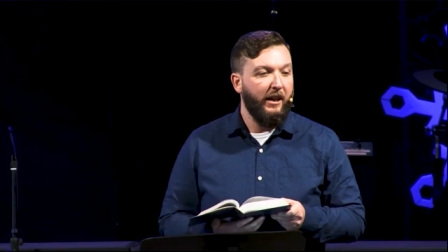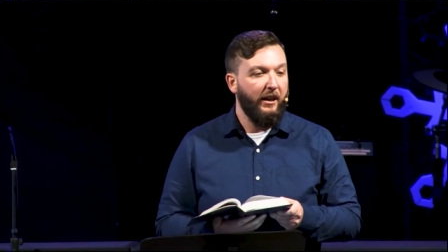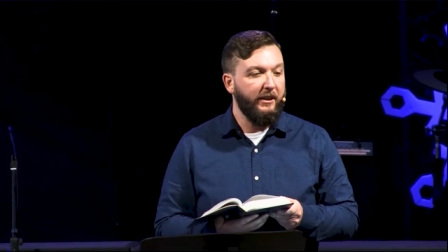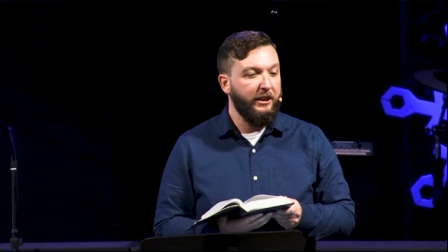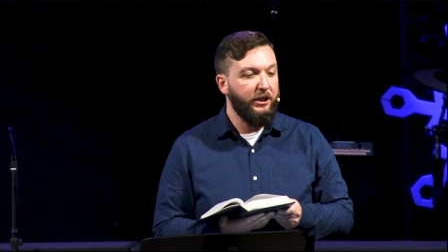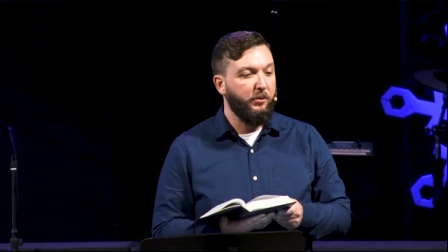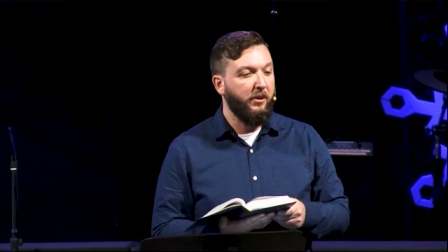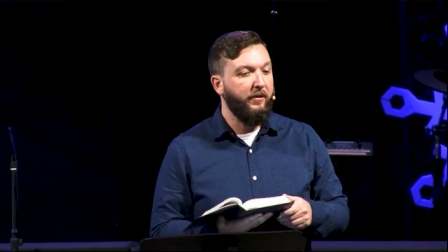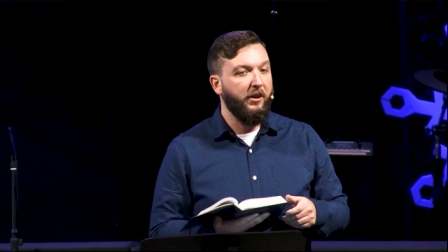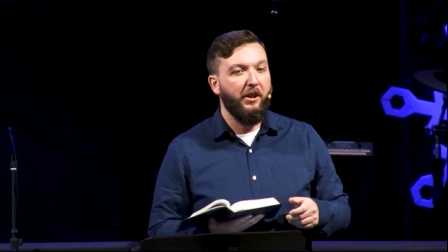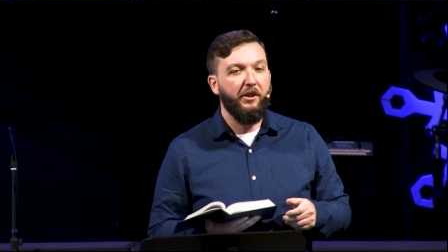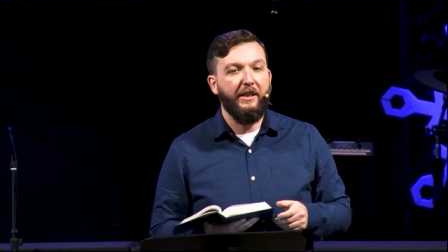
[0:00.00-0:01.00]
Alicia,
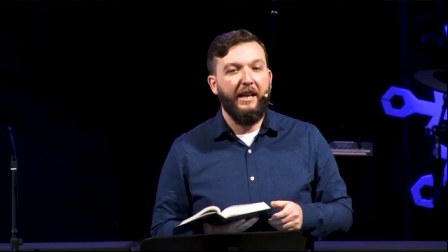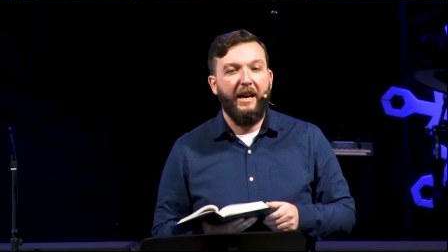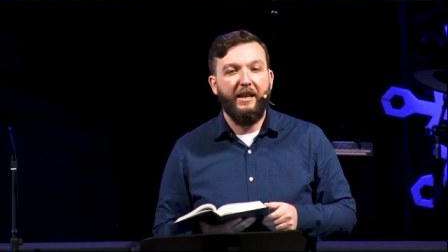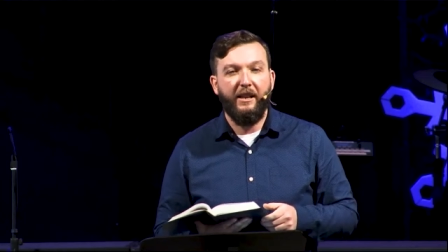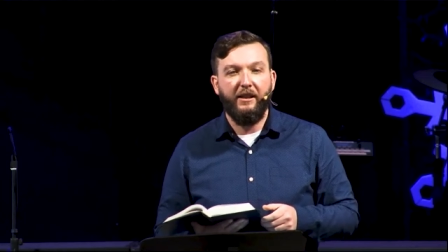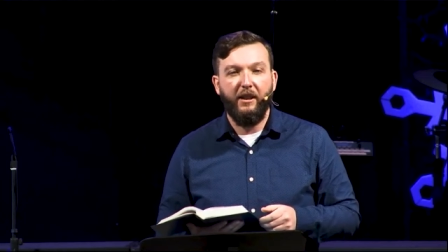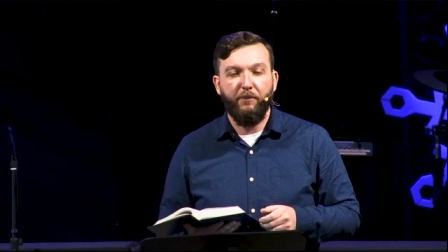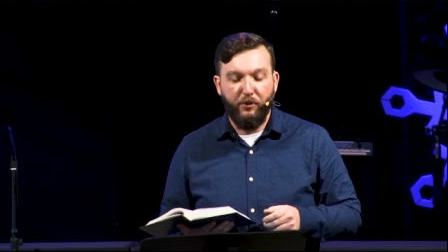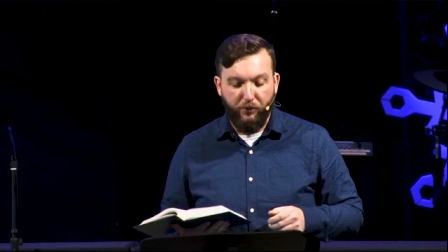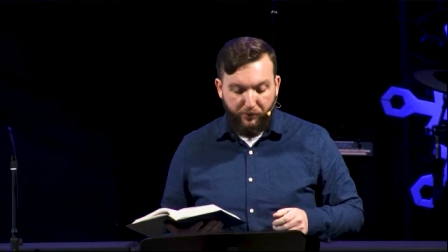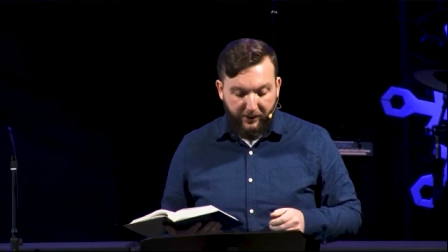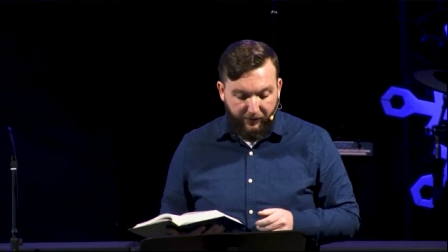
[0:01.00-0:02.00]
wherever you are, you can head on up
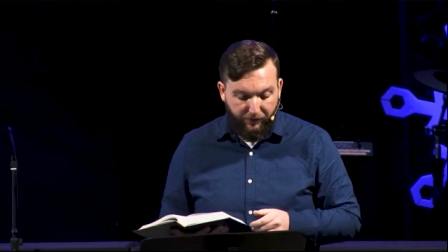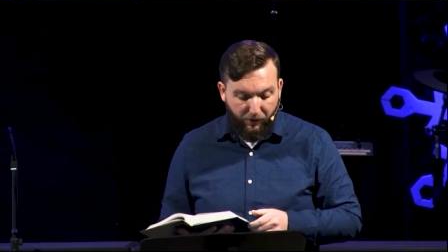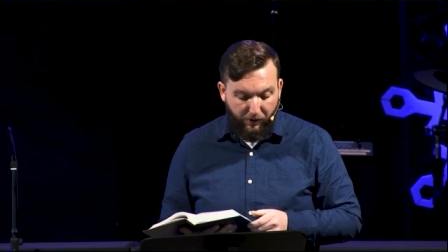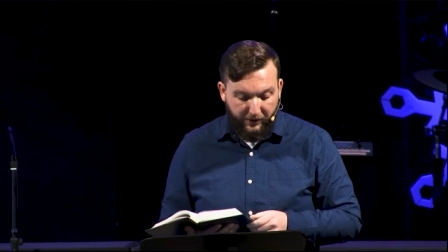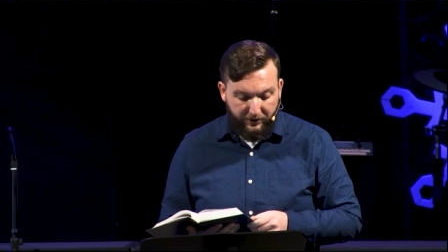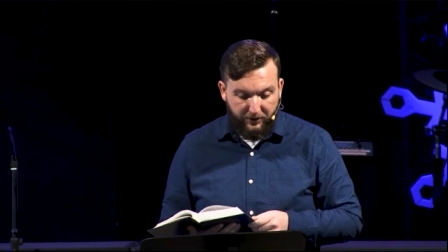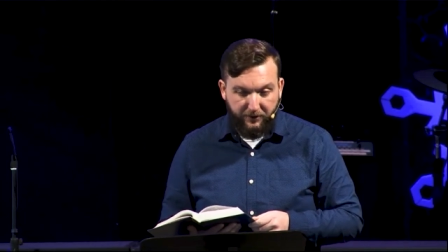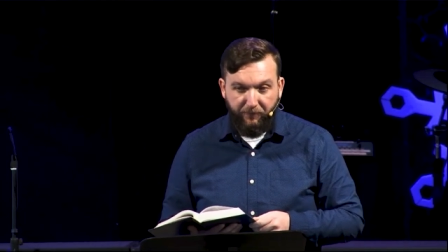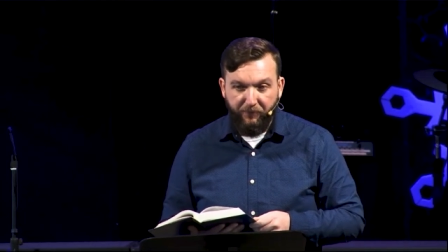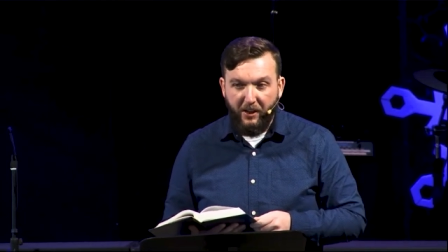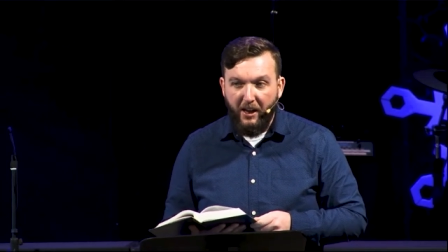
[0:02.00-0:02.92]
to read for us.